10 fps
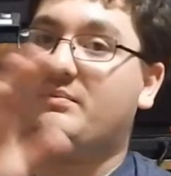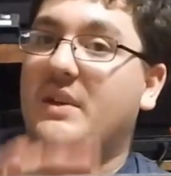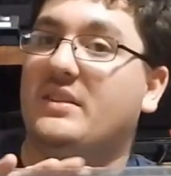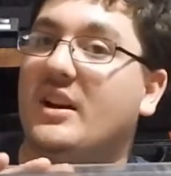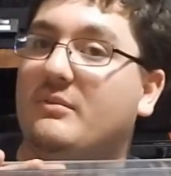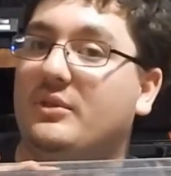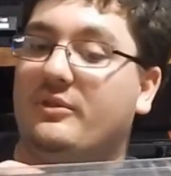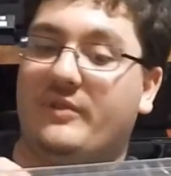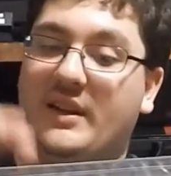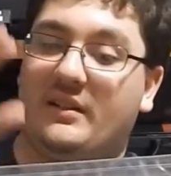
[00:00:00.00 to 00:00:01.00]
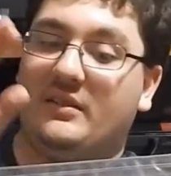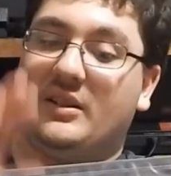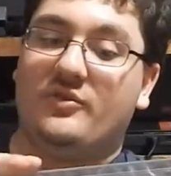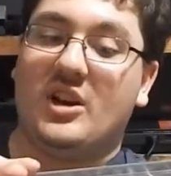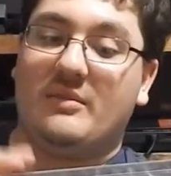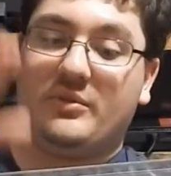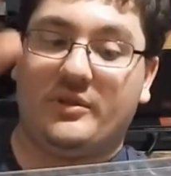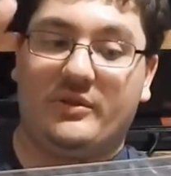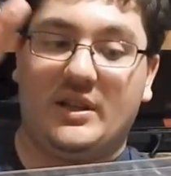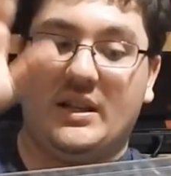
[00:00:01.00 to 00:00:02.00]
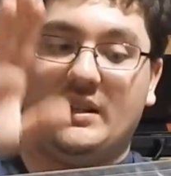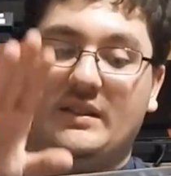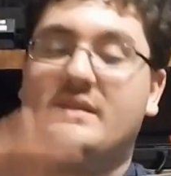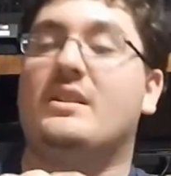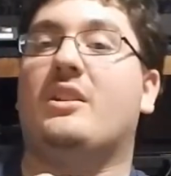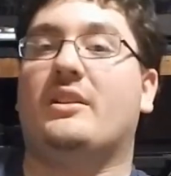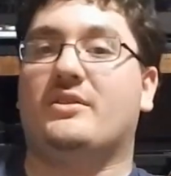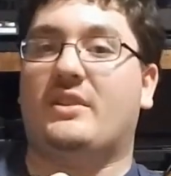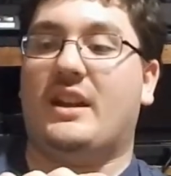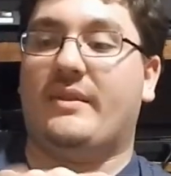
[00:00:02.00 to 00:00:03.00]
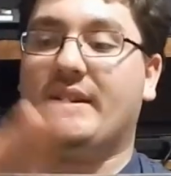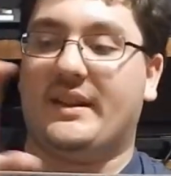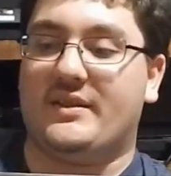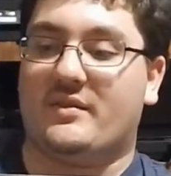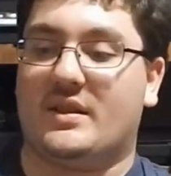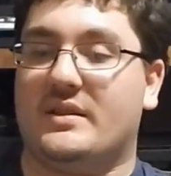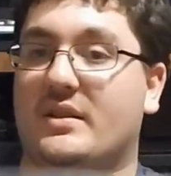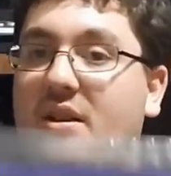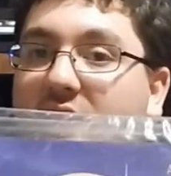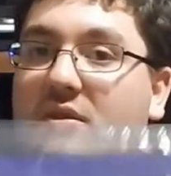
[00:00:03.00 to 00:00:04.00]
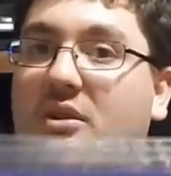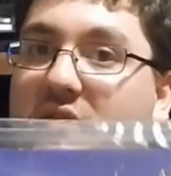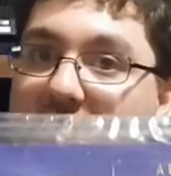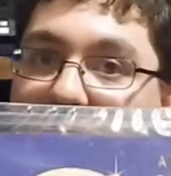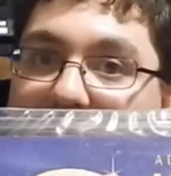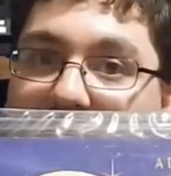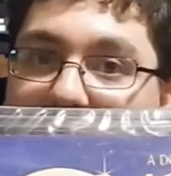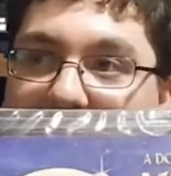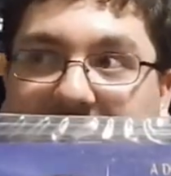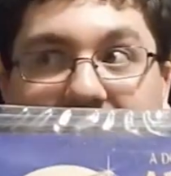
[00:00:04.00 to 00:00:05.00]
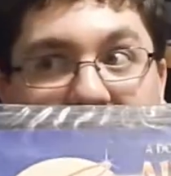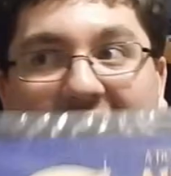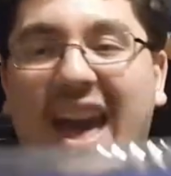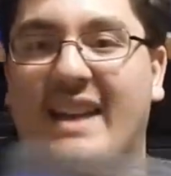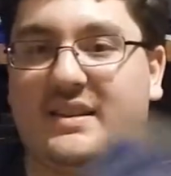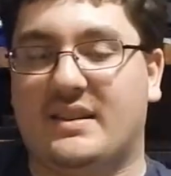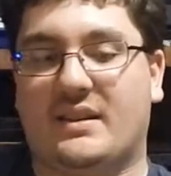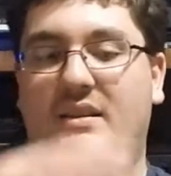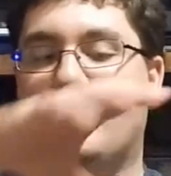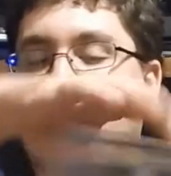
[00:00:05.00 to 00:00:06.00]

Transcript: Big Don Bluth fan. Love Don Bluth. This is All Dogs Go to Heaven on LaserDisc. Looks fantastic.